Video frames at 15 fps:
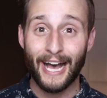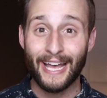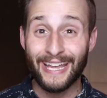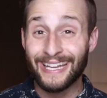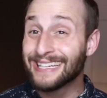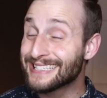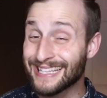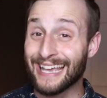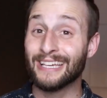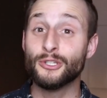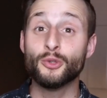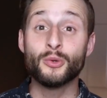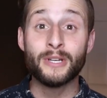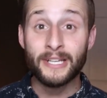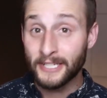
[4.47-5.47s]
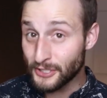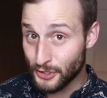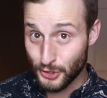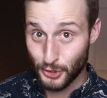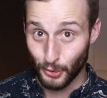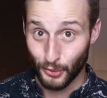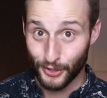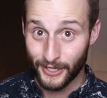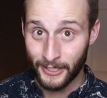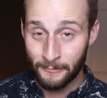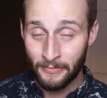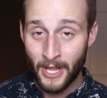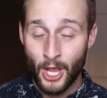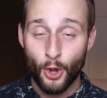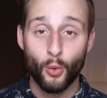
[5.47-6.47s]
It is a unique story
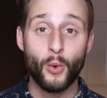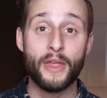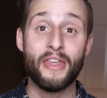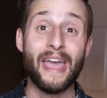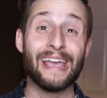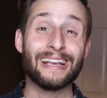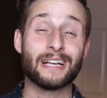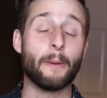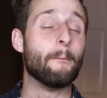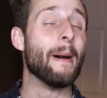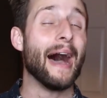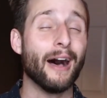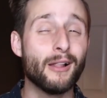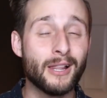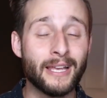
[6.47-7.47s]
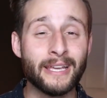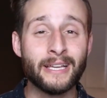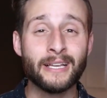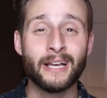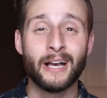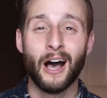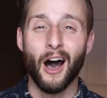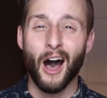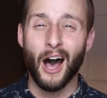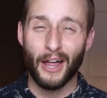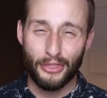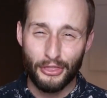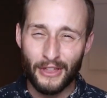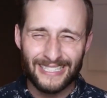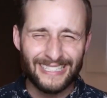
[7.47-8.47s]
with a compelling,
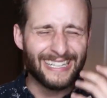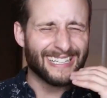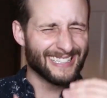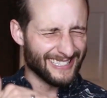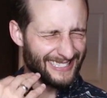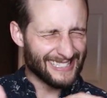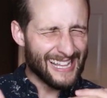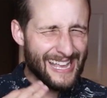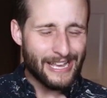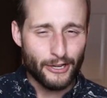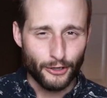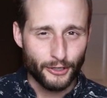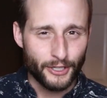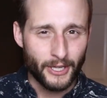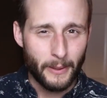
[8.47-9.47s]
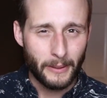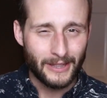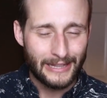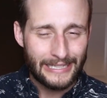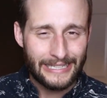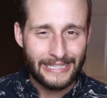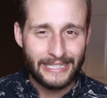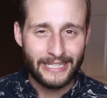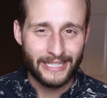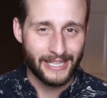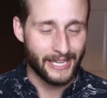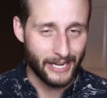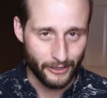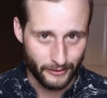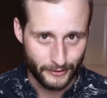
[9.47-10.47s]
authentic, layered lead
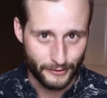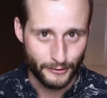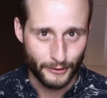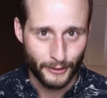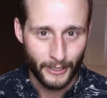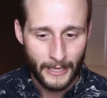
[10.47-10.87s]
character.